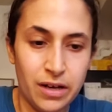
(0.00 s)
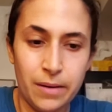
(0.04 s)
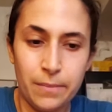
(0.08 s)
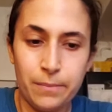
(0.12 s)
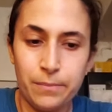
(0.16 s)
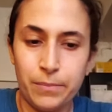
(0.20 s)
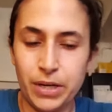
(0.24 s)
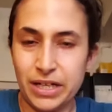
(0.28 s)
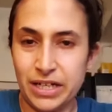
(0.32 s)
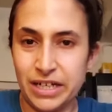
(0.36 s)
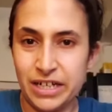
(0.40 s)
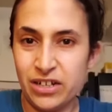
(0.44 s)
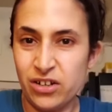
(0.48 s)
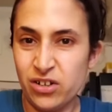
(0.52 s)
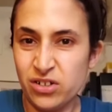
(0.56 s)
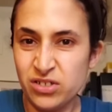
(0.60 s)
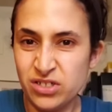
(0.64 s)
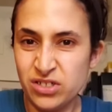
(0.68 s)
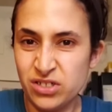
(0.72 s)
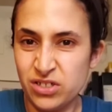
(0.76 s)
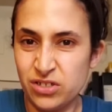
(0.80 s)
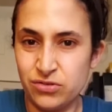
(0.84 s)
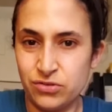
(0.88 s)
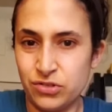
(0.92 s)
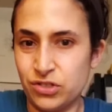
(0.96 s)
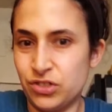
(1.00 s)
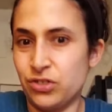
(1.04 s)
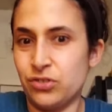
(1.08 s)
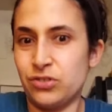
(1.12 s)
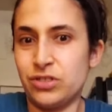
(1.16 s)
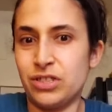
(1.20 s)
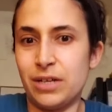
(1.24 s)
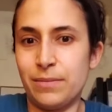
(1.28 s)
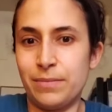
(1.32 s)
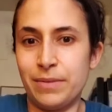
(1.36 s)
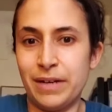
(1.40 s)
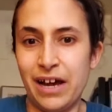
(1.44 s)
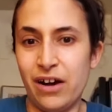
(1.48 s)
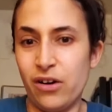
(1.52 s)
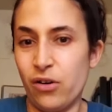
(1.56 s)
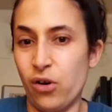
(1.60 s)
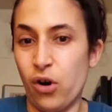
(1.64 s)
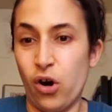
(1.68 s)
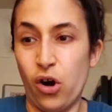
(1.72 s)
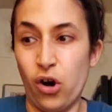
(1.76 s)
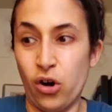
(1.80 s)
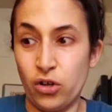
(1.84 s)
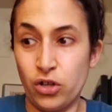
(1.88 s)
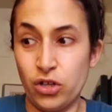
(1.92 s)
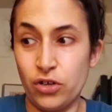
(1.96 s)
but it also shows up now
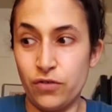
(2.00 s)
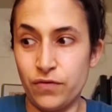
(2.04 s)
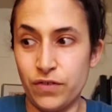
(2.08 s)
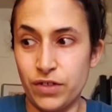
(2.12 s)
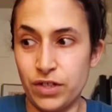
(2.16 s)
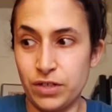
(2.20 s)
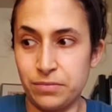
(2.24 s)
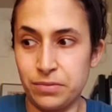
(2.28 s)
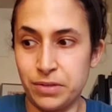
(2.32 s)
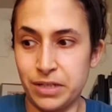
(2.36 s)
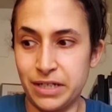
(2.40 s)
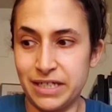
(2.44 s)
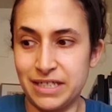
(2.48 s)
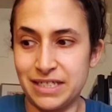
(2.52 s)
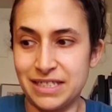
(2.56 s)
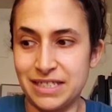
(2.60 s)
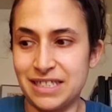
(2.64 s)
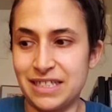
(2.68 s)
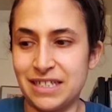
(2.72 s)
all over the place.